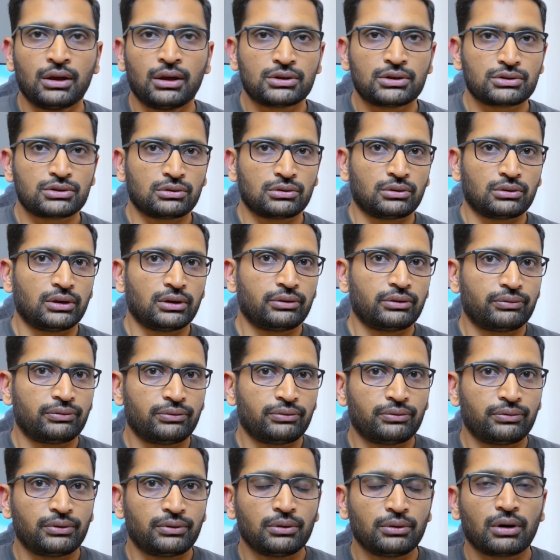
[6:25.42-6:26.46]
So
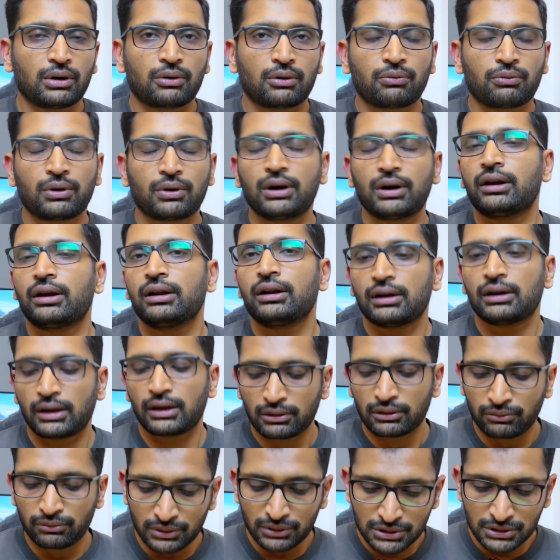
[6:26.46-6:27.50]
if you are wondering
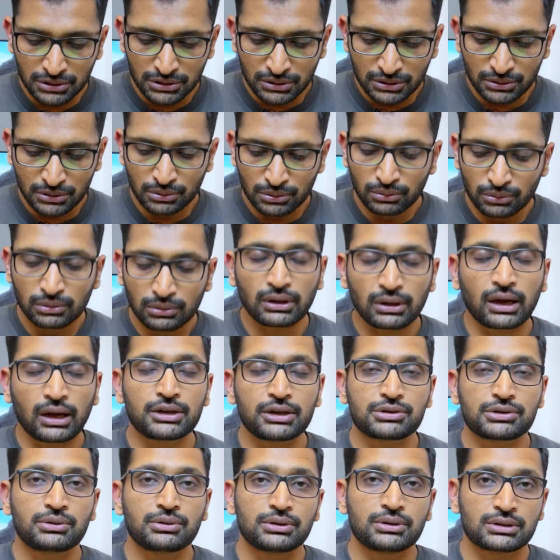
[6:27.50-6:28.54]
like which tool I
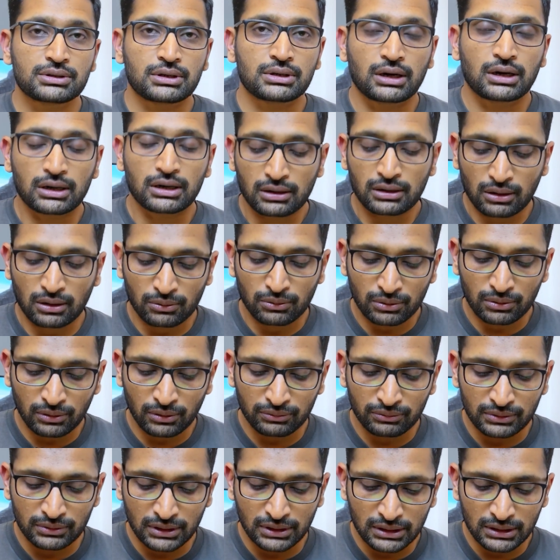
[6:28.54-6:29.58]
should start out
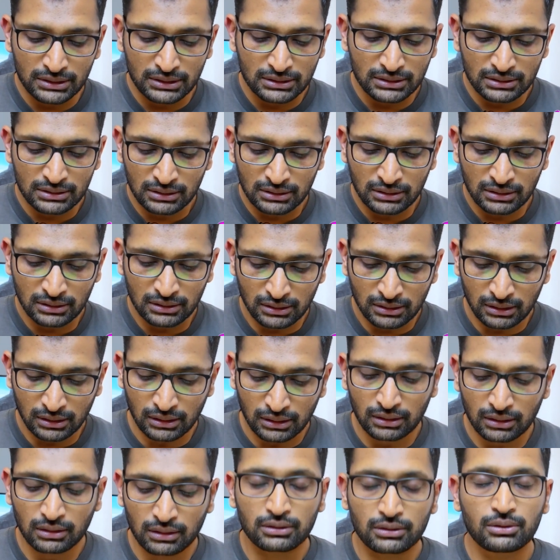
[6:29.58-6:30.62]
of these
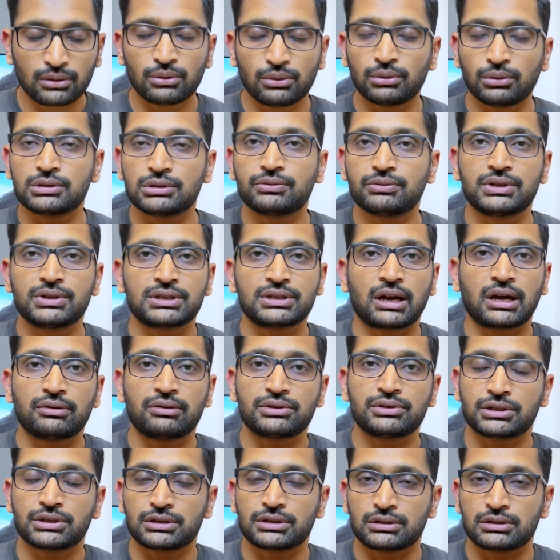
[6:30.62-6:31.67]
uh, tools which I
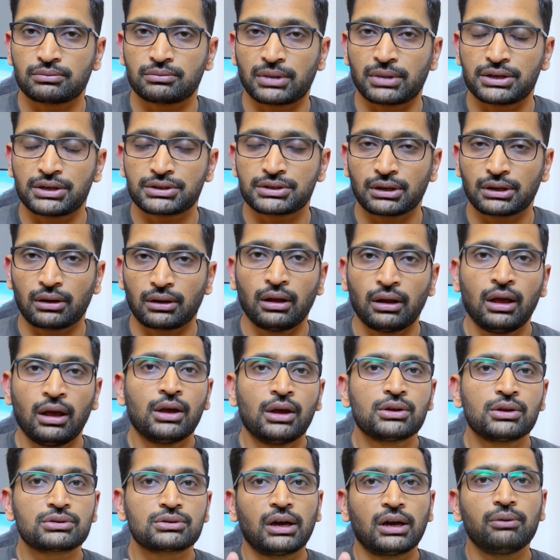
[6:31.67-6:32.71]
have just mentioned,
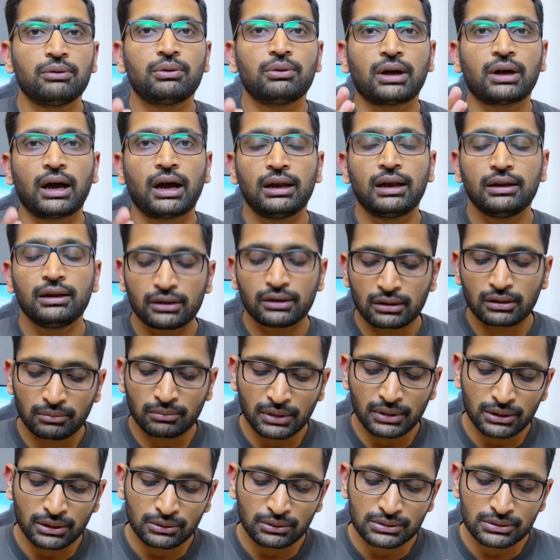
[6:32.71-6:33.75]
so I would highly
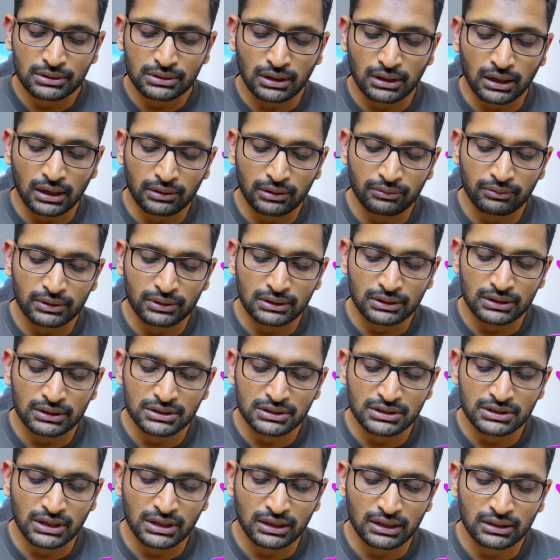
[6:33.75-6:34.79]
recommend to start with the
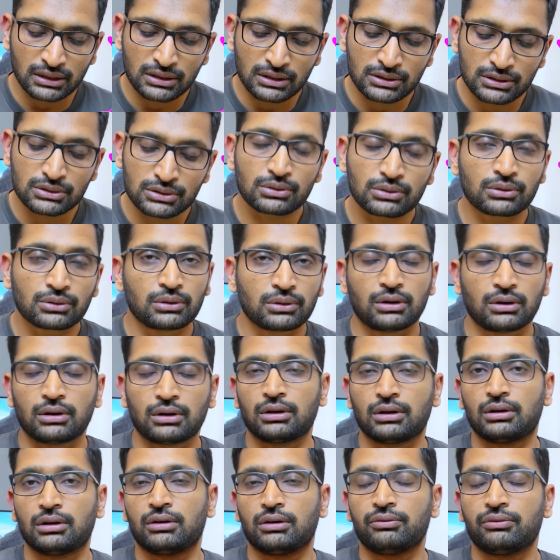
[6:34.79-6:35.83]
Jenkins,
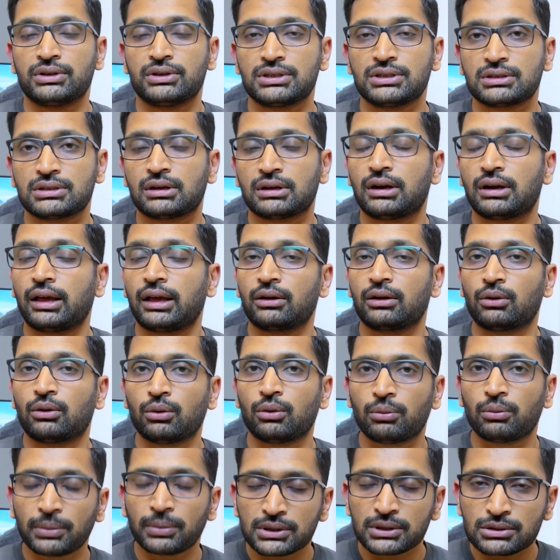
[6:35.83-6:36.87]
uh, which is a, like an
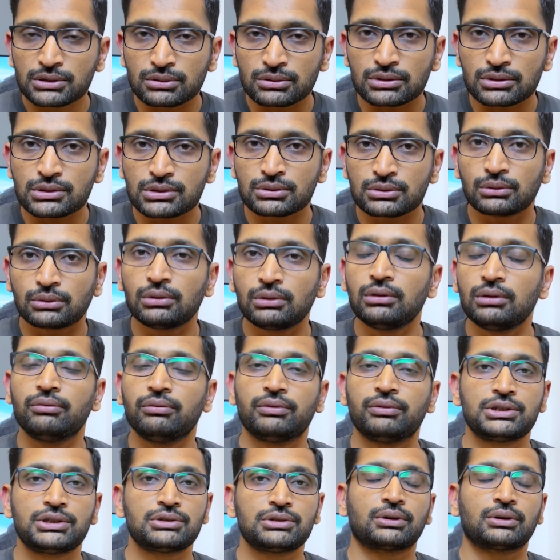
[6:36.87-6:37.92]
open source tool
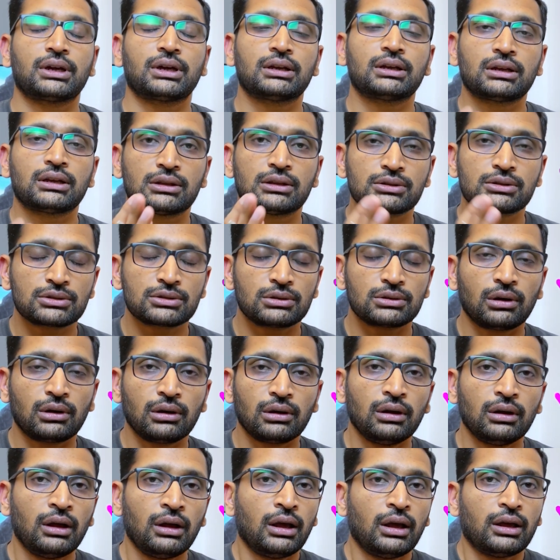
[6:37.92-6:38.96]
which you can
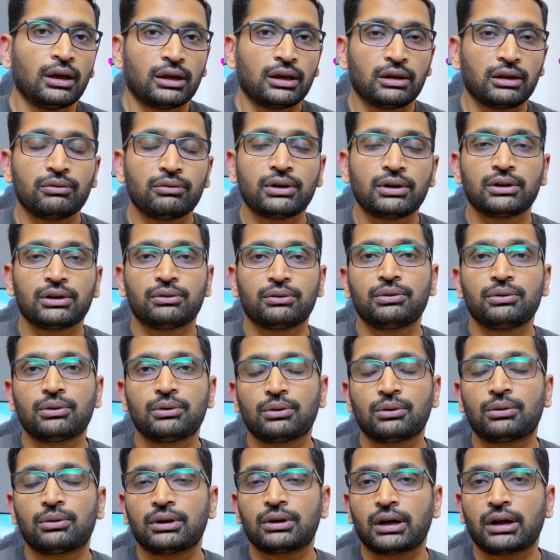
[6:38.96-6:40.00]
install even if you
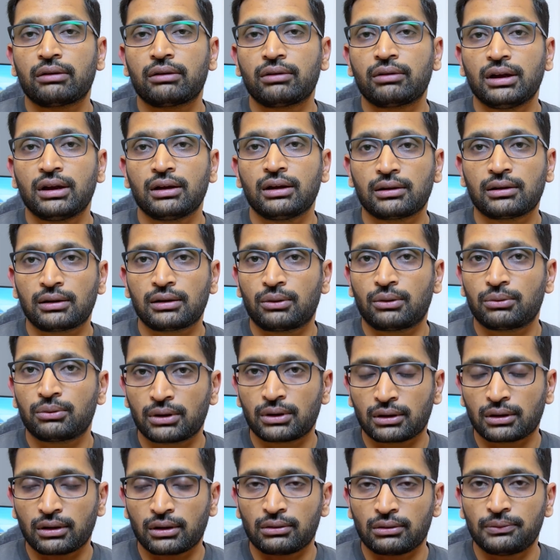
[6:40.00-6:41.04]
don't have any cloud
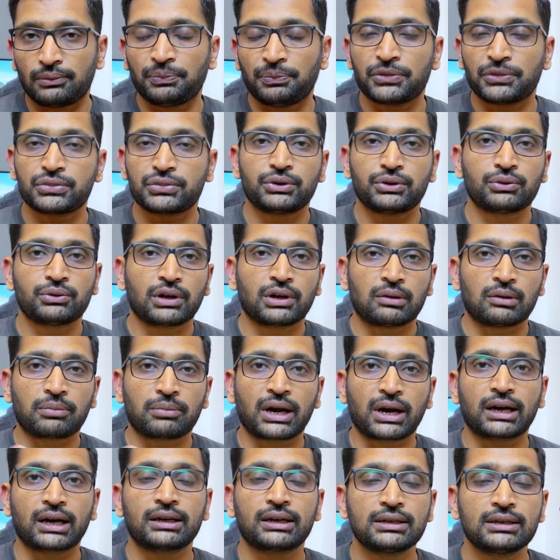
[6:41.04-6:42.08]
account. So you can
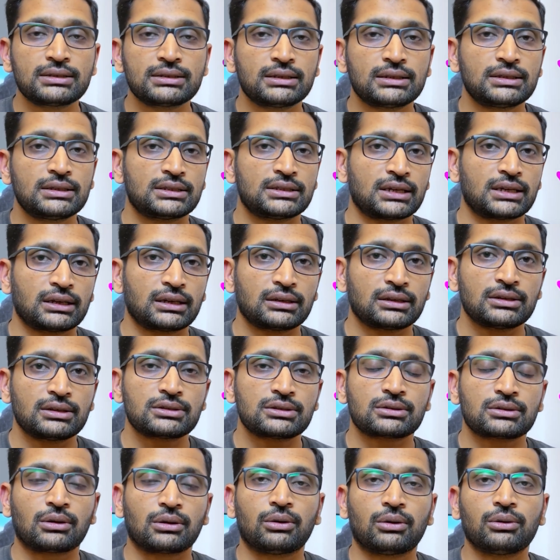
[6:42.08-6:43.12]
practice the
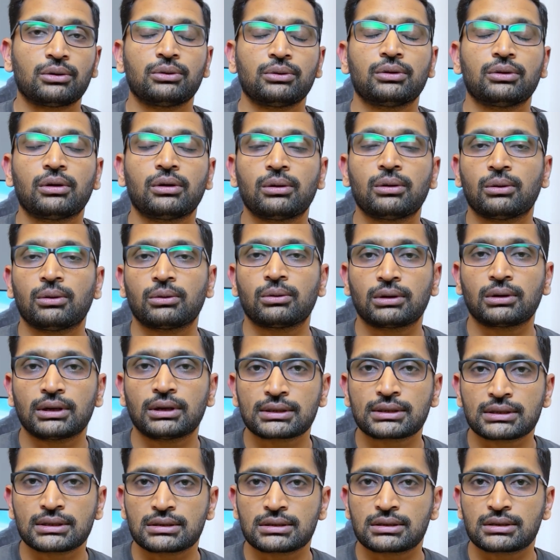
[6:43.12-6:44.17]
Jenkins onto your
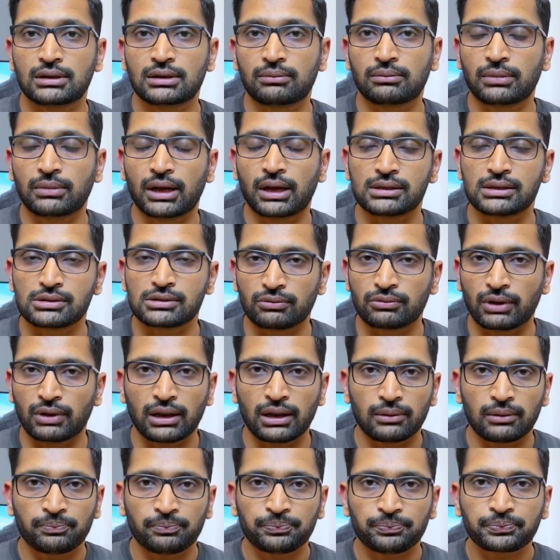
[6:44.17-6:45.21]
local system as
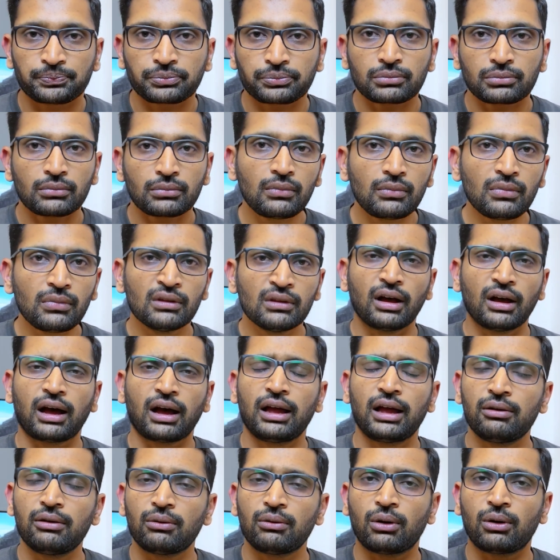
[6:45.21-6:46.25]
well. I
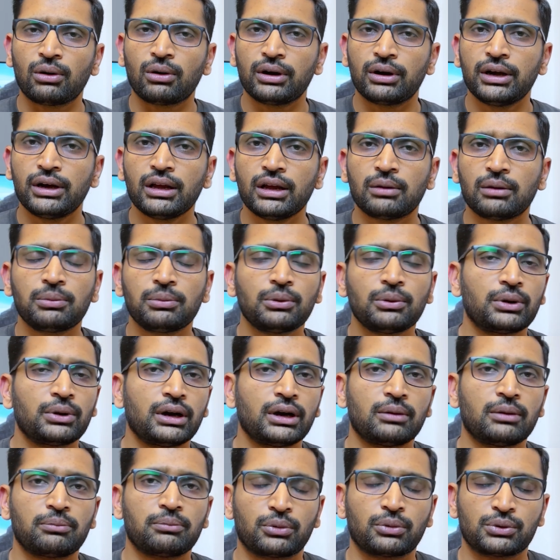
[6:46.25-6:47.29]
have already
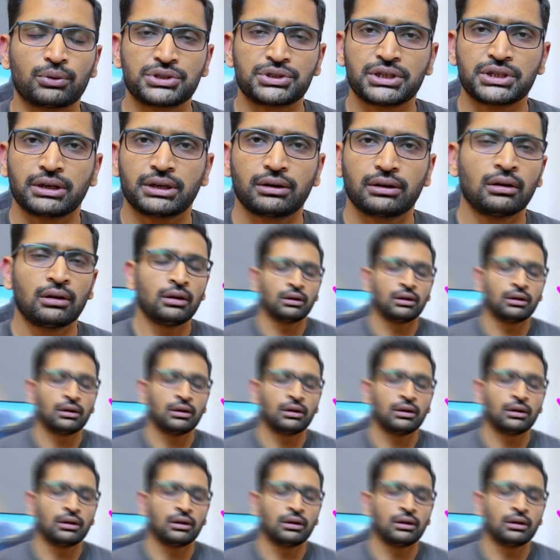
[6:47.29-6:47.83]
uploaded a project